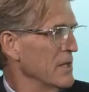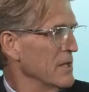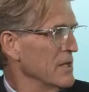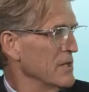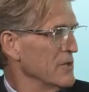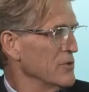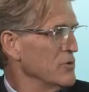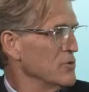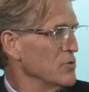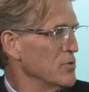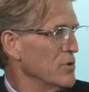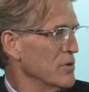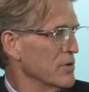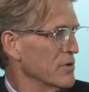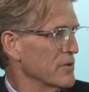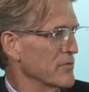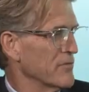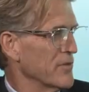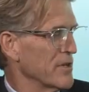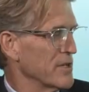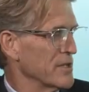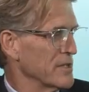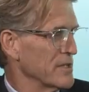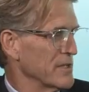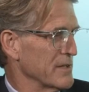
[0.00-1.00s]
You are
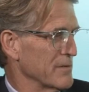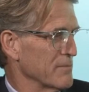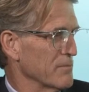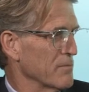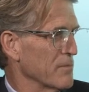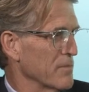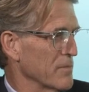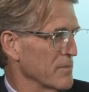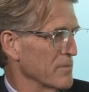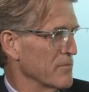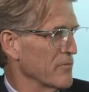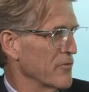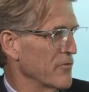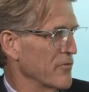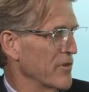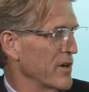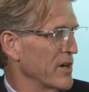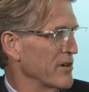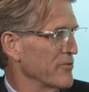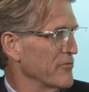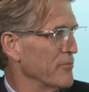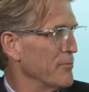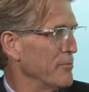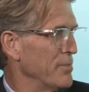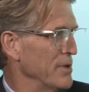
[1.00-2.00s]
inviting
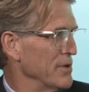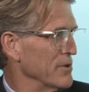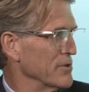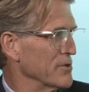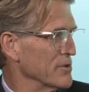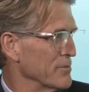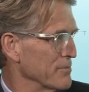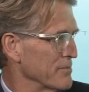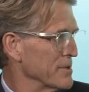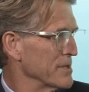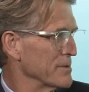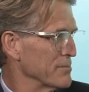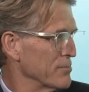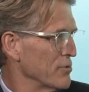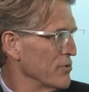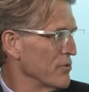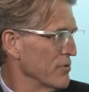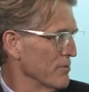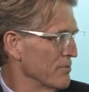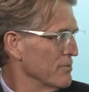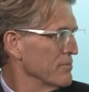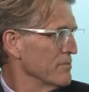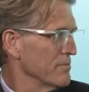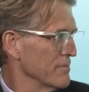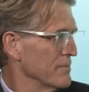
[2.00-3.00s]
5 billion people
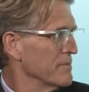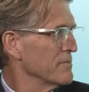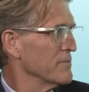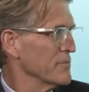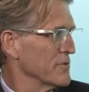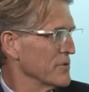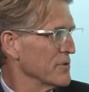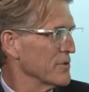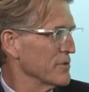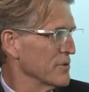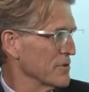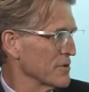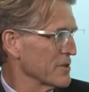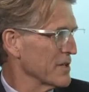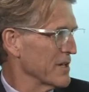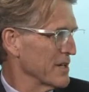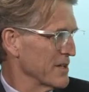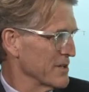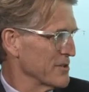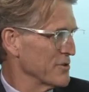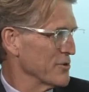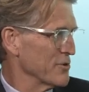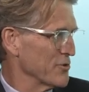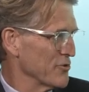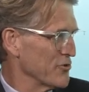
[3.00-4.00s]
to look
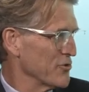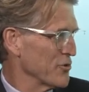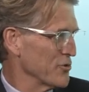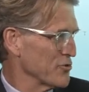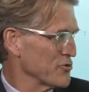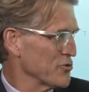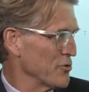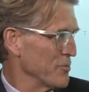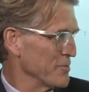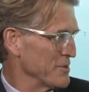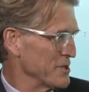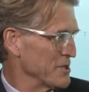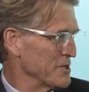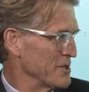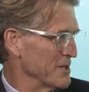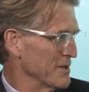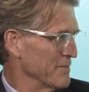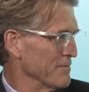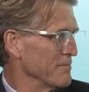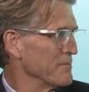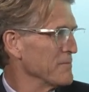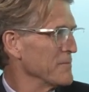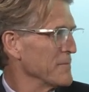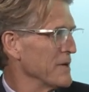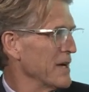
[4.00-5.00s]
at your social media.
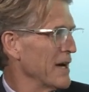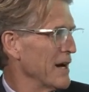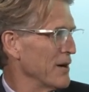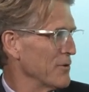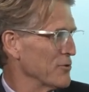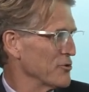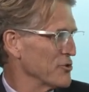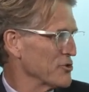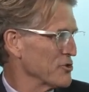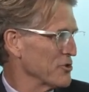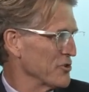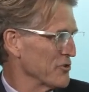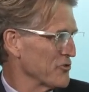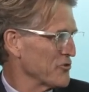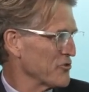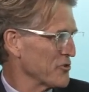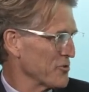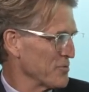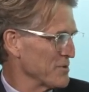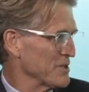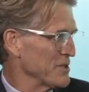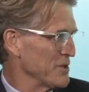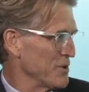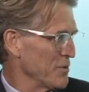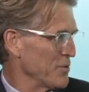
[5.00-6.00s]
How are you going to
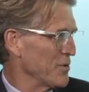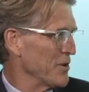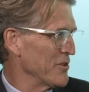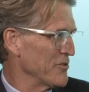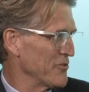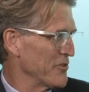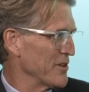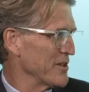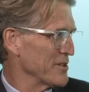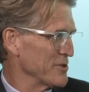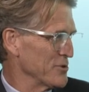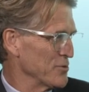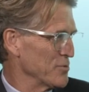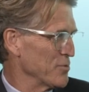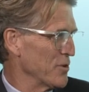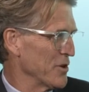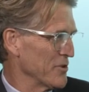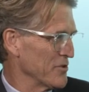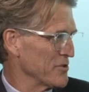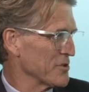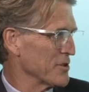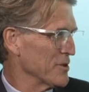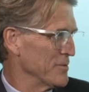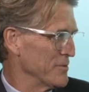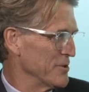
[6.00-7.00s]
screen the ones that you want
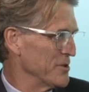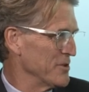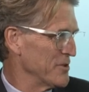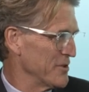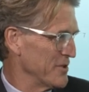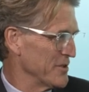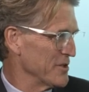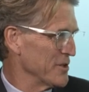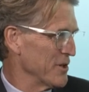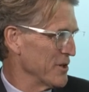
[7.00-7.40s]
to come into the